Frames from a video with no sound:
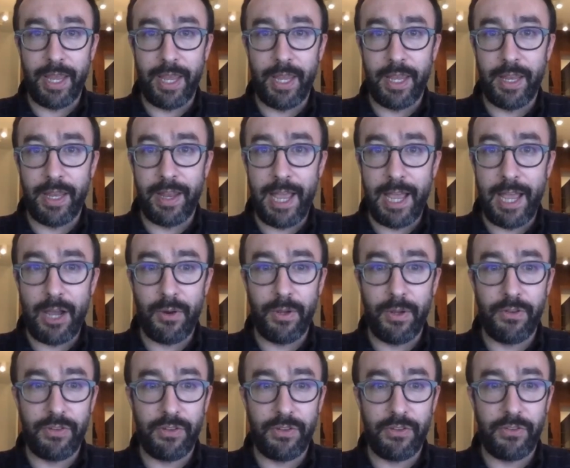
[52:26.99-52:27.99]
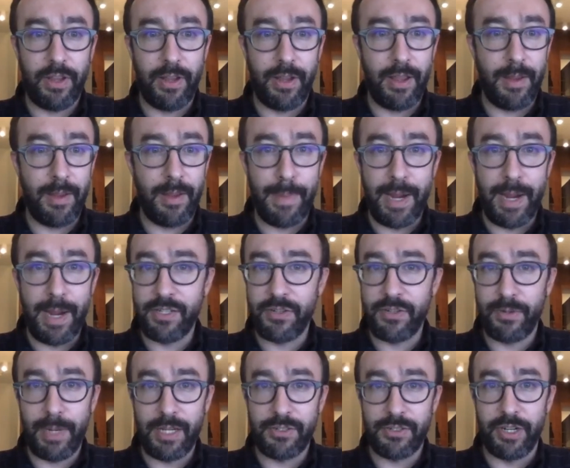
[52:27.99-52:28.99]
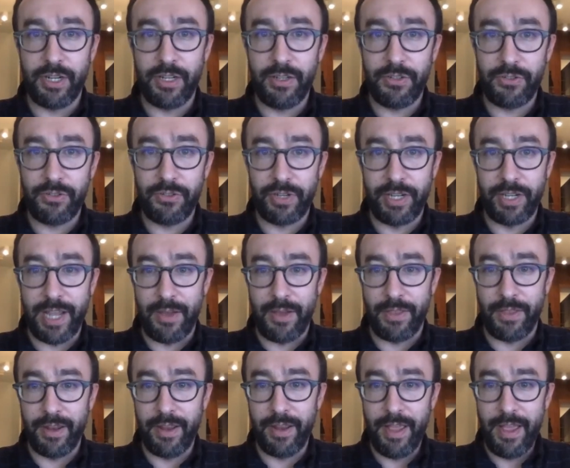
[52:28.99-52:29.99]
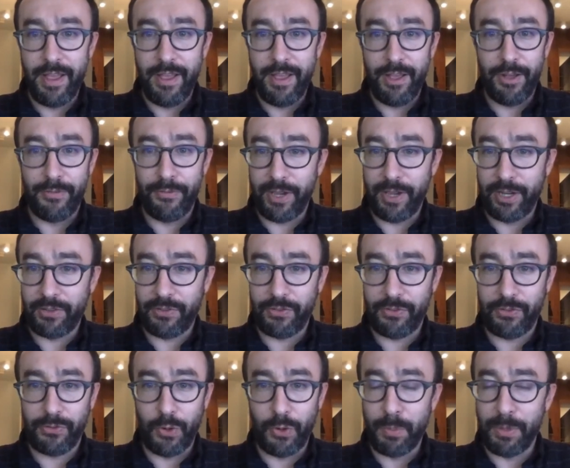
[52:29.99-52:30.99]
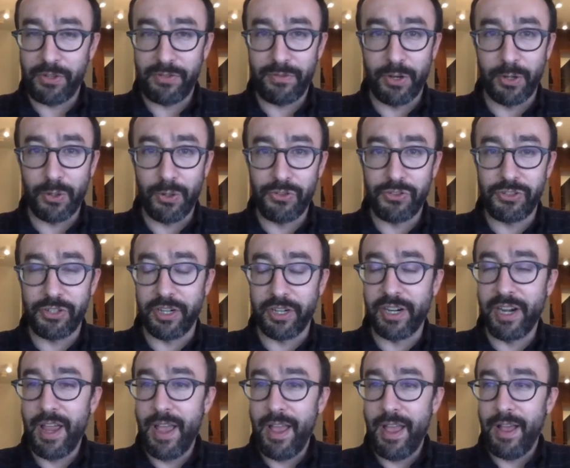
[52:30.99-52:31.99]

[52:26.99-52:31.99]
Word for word: and, and, how it's just a, a major, major industry now that affects so much of our culture.